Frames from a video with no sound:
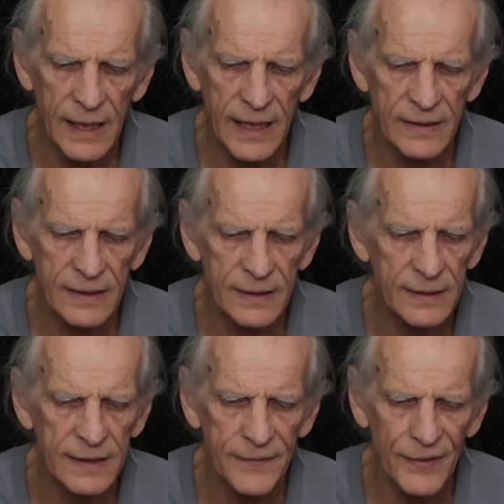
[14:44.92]
it has
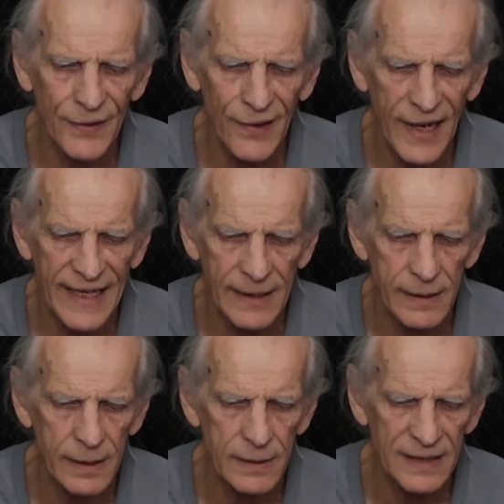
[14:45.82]
different
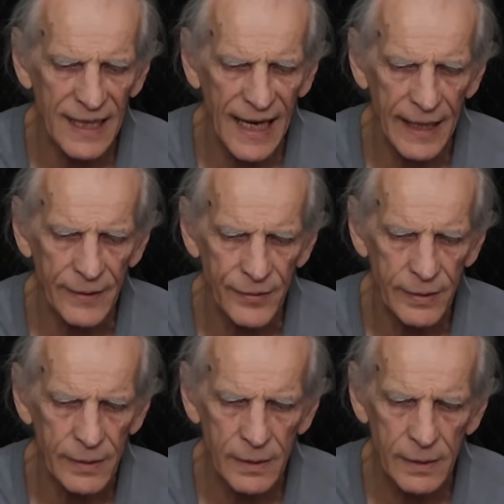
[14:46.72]
length sides,
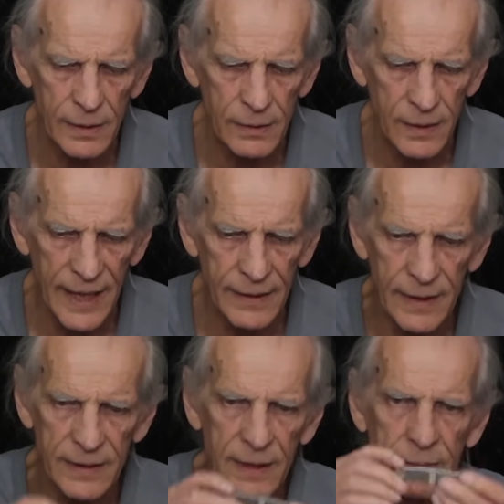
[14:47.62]
right?
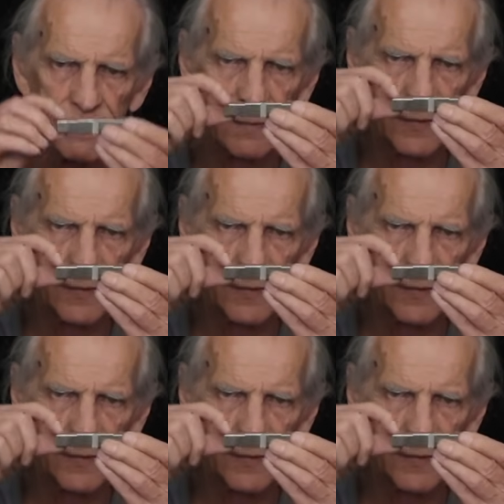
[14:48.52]
There's a